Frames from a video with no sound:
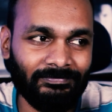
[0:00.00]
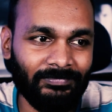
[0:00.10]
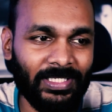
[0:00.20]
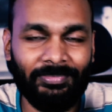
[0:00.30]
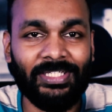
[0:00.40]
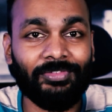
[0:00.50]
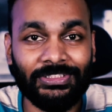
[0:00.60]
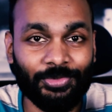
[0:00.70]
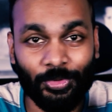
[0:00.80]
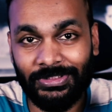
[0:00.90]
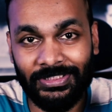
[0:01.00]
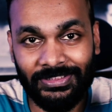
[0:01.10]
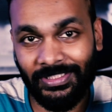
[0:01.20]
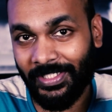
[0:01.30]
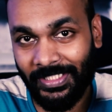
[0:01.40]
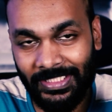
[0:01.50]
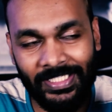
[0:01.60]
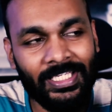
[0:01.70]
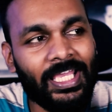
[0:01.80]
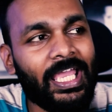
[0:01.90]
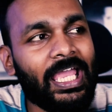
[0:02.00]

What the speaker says: maybe even sources correctly.